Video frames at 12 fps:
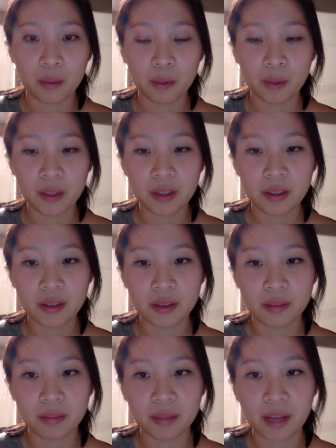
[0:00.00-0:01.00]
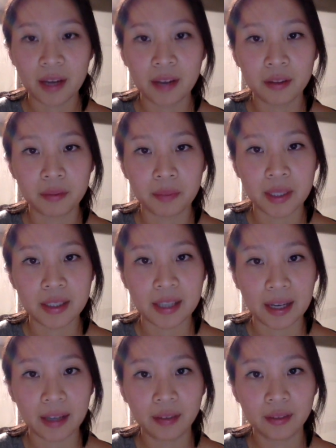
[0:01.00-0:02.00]
which is kind of
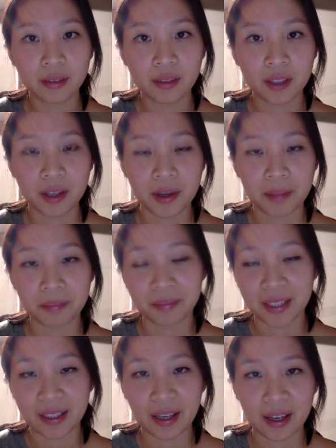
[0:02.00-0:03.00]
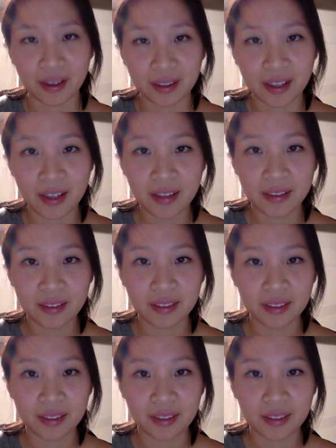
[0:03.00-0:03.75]
mundane, like a haircut.